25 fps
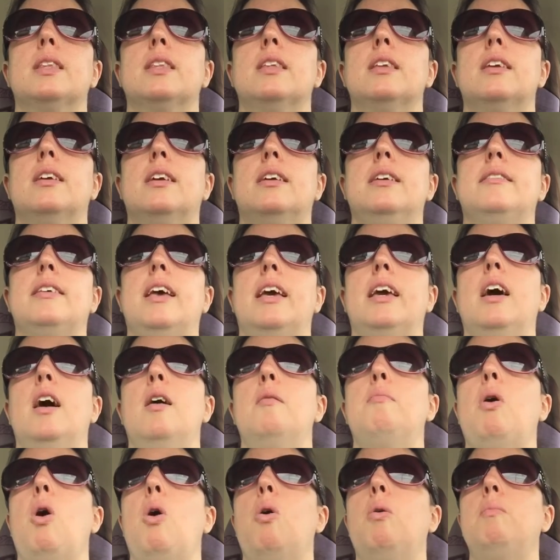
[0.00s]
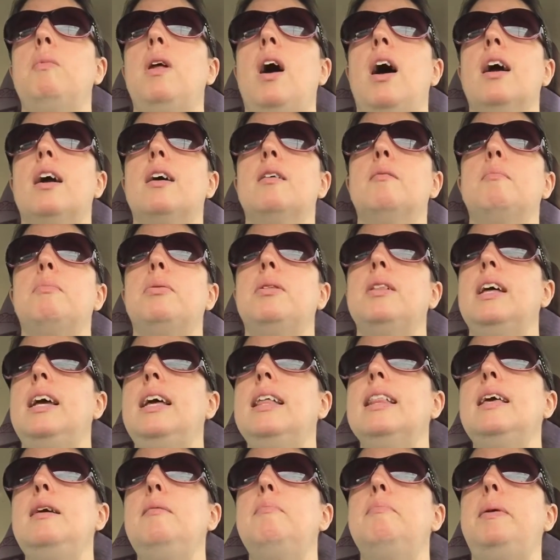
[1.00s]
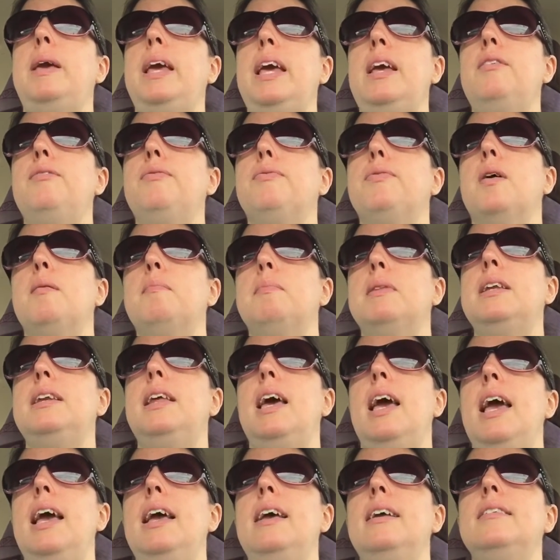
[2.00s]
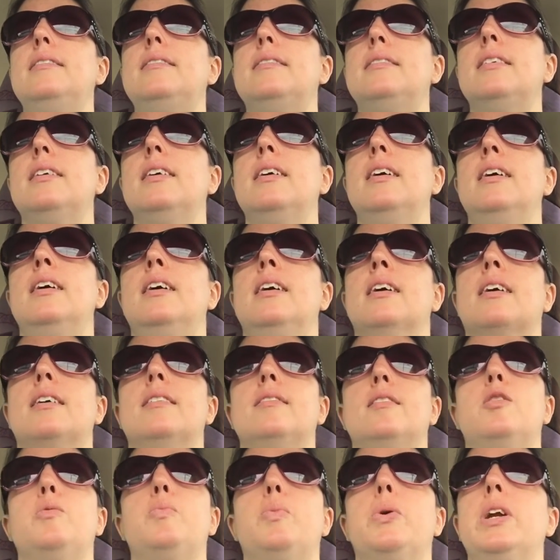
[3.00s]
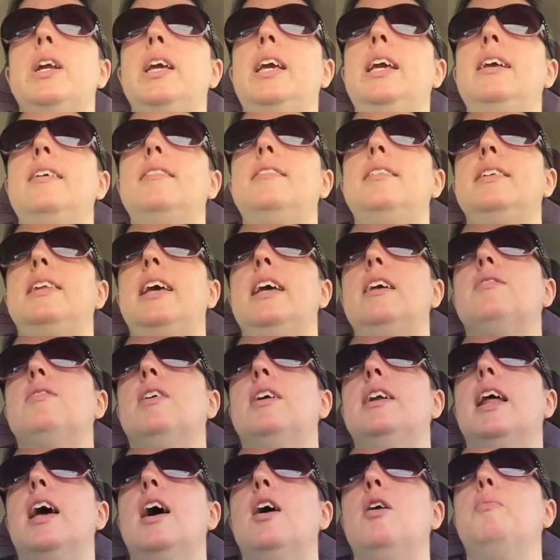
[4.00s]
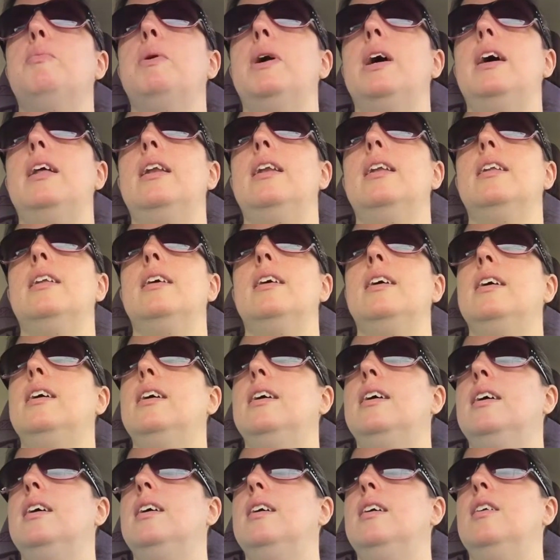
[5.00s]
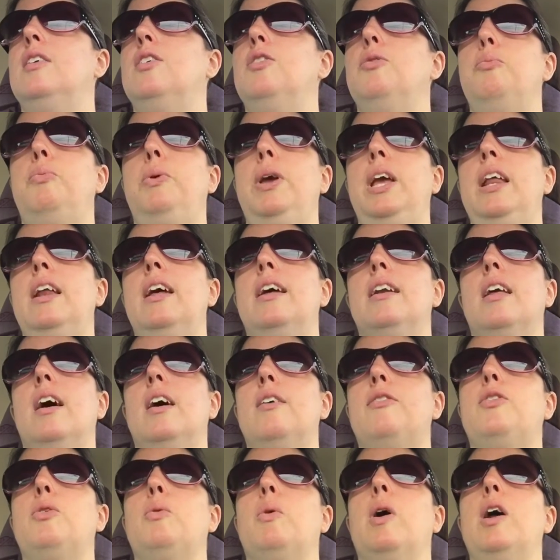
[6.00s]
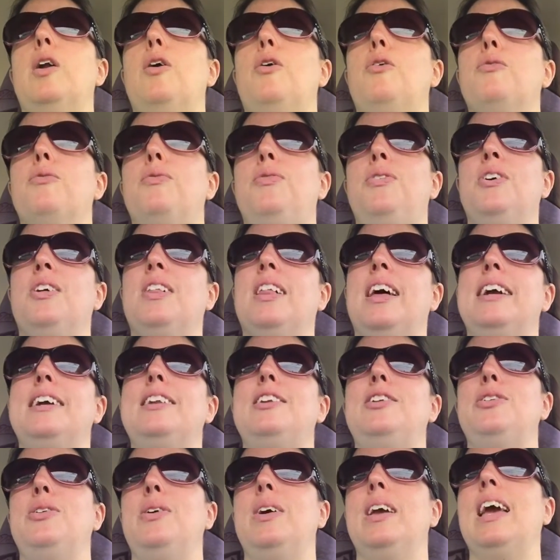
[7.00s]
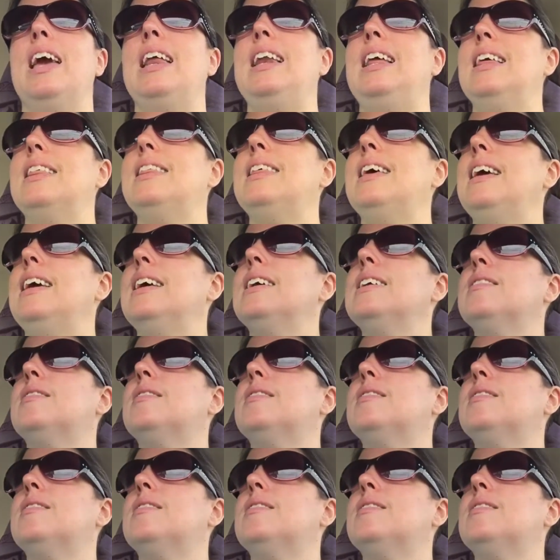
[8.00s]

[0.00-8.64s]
Because I come home not completely beat from the days, because it's pretty easy days right now, but beat enough to where I don't feel like doing anything.